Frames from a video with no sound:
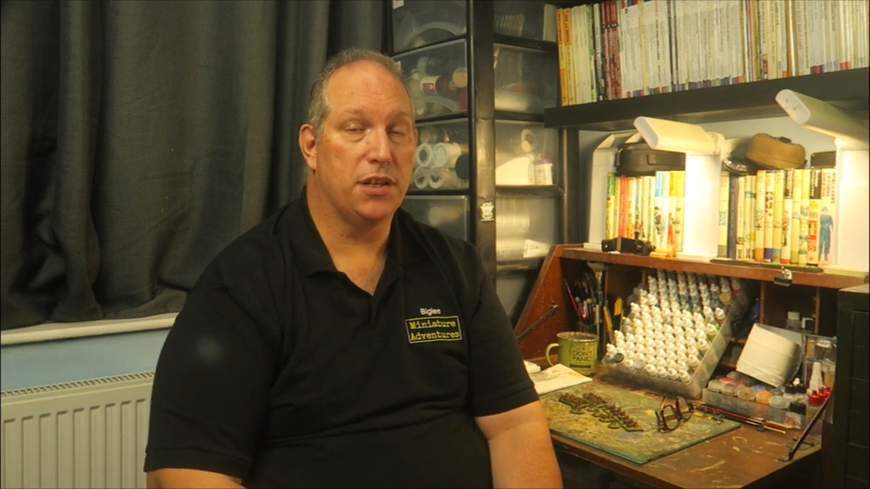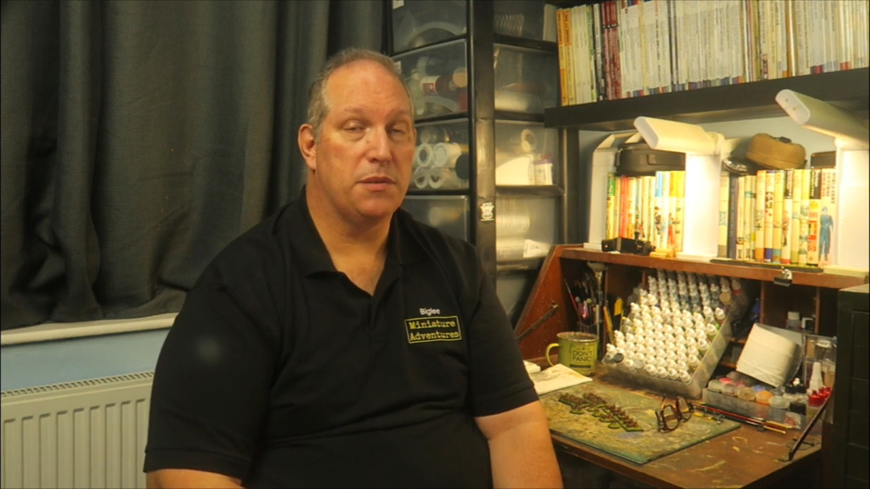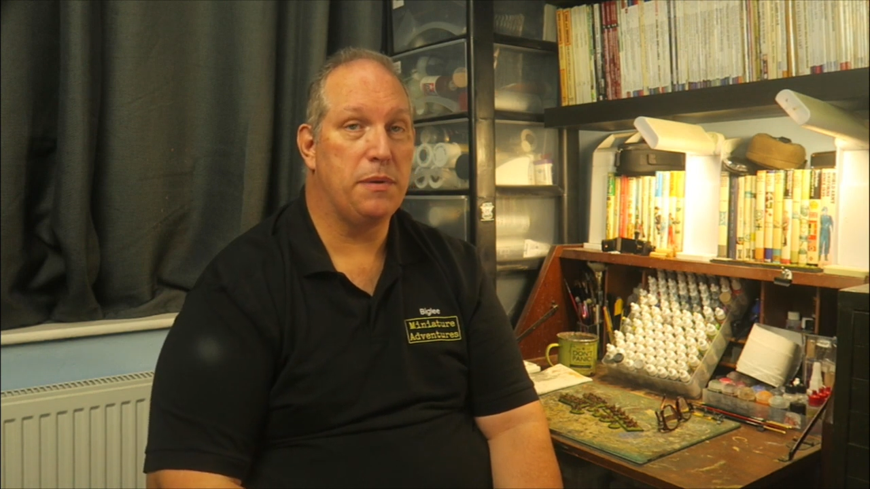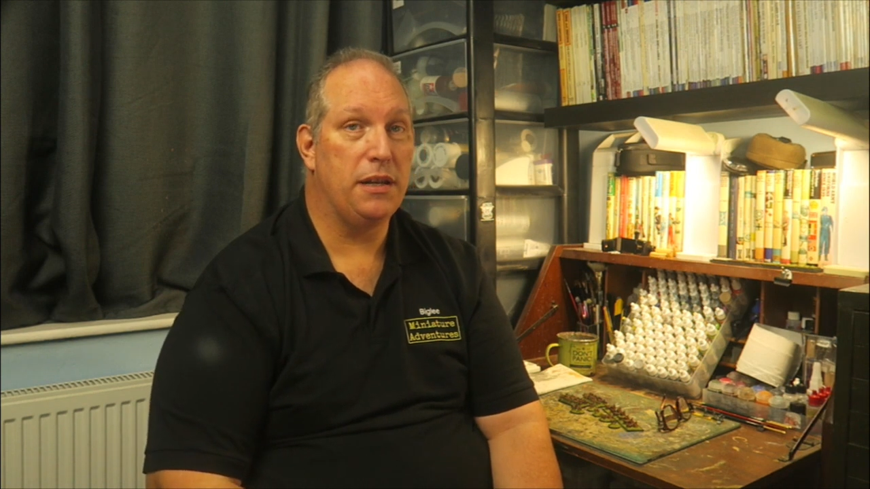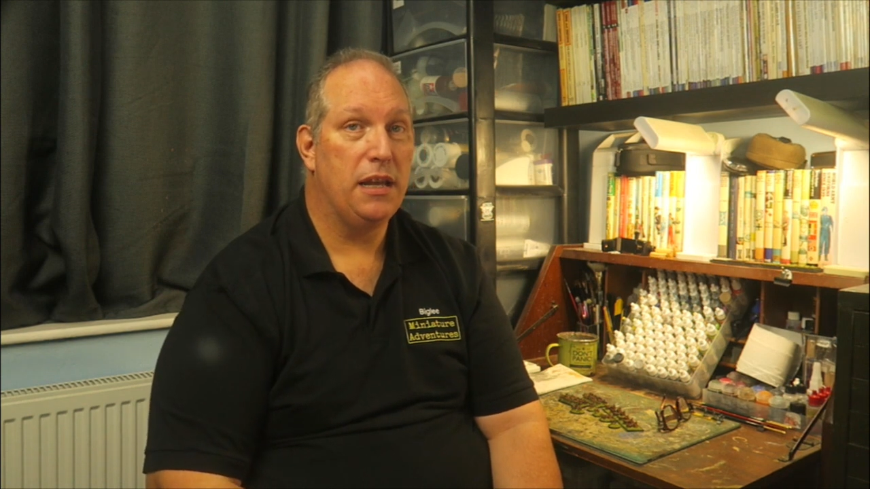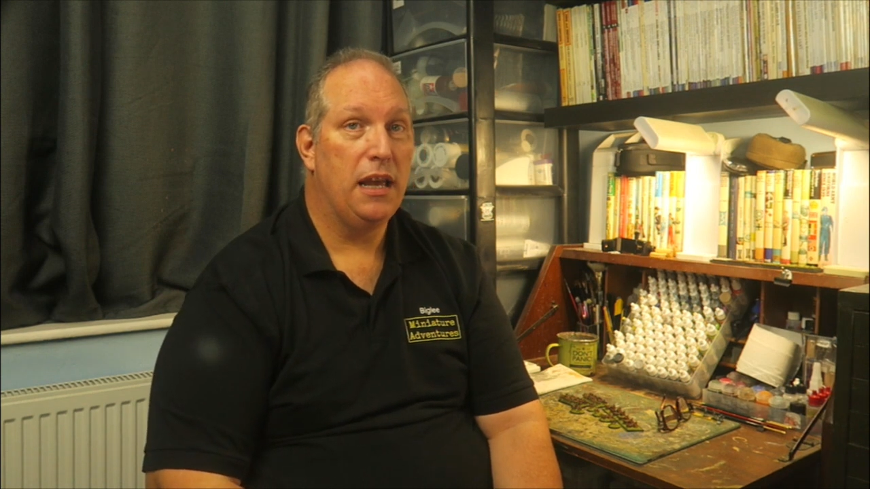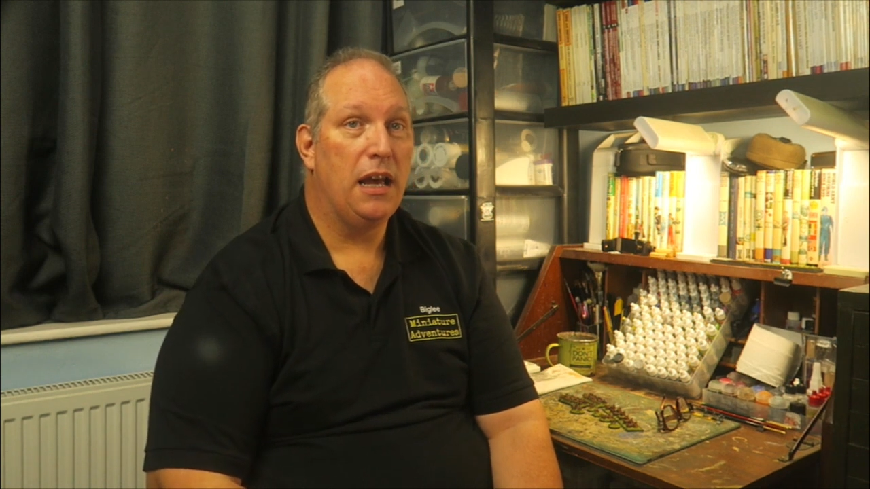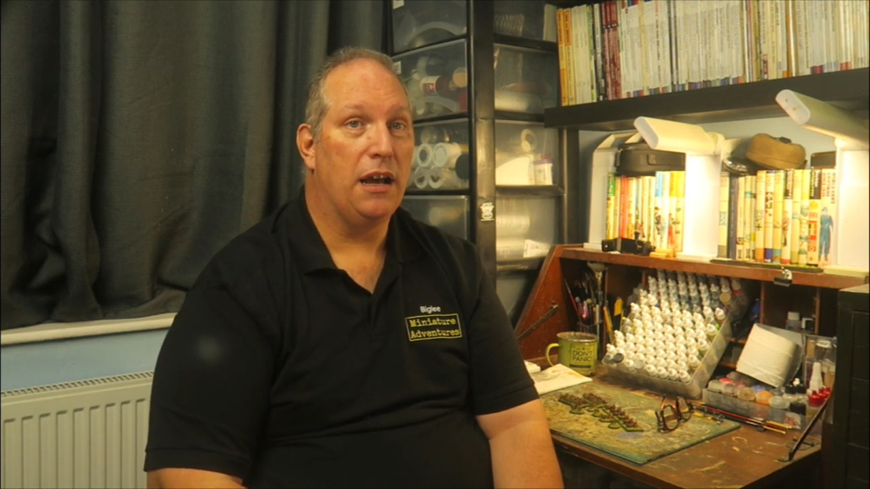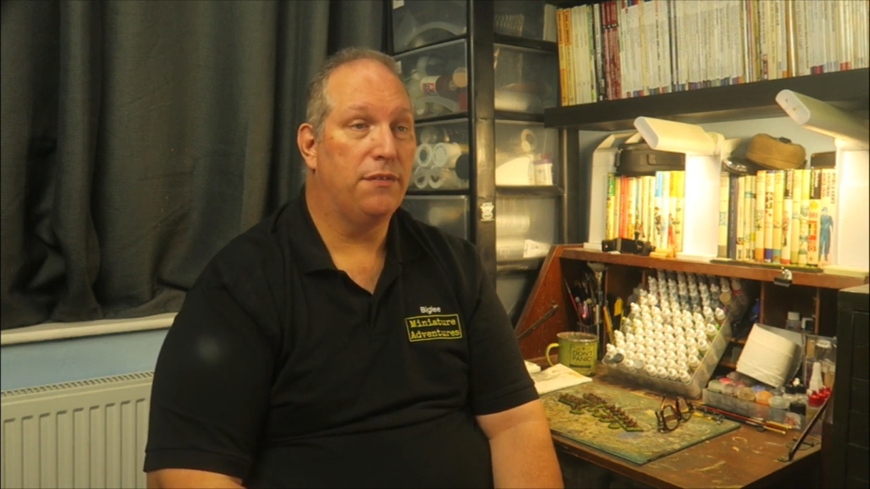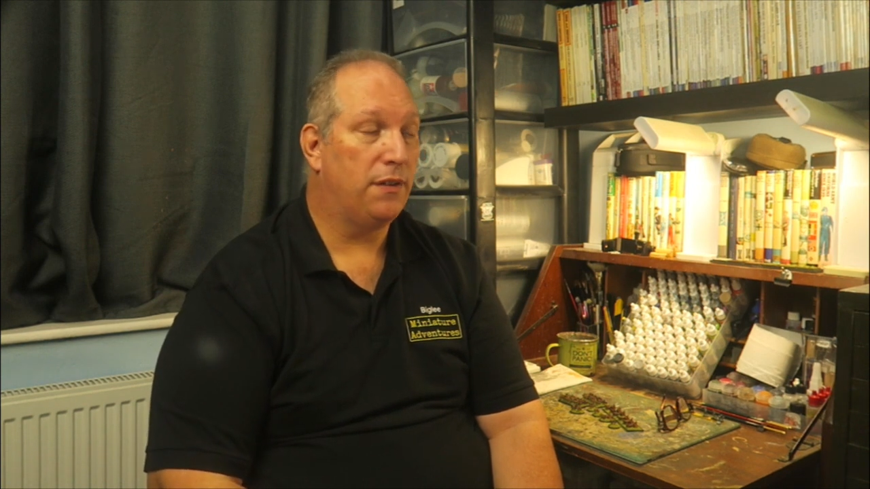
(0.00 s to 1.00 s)
So it's been
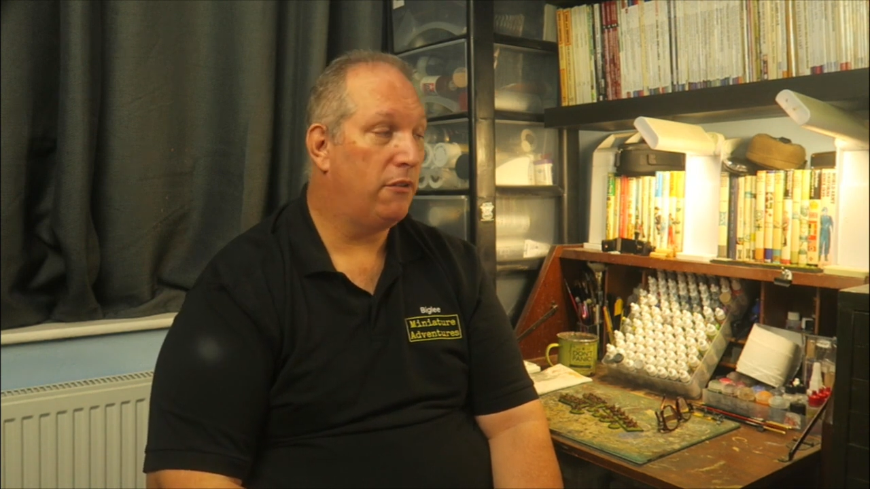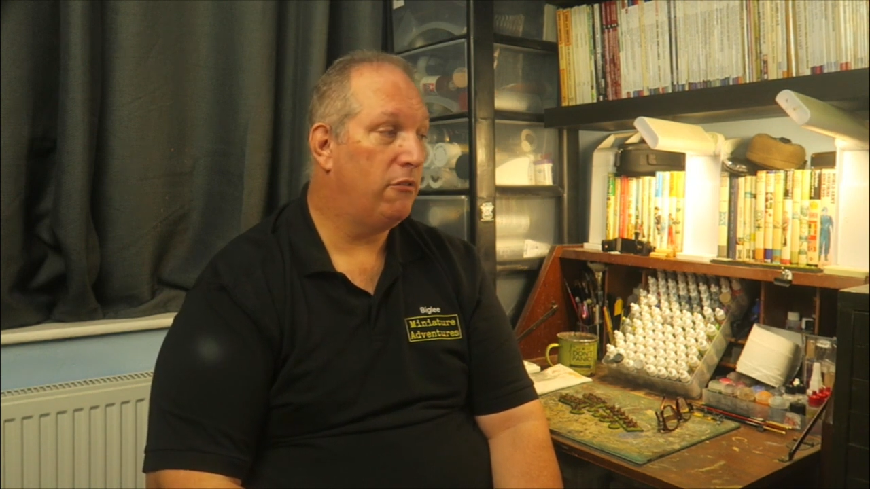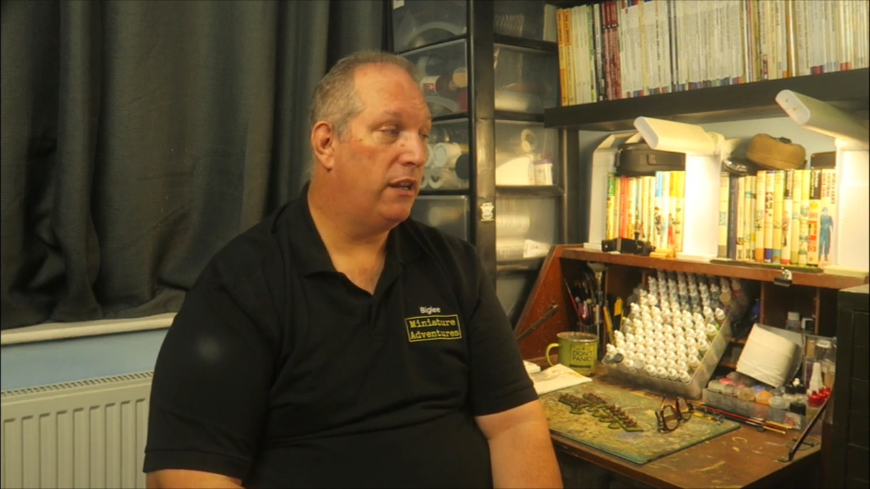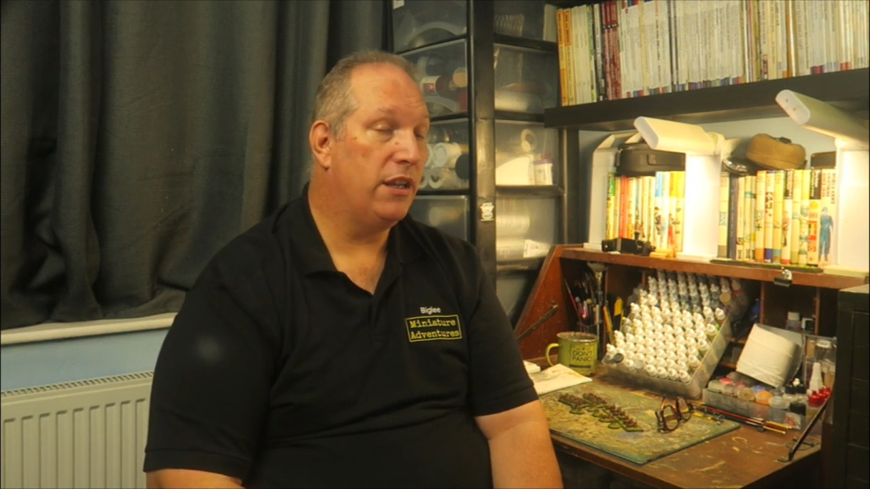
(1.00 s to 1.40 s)
a thoroughly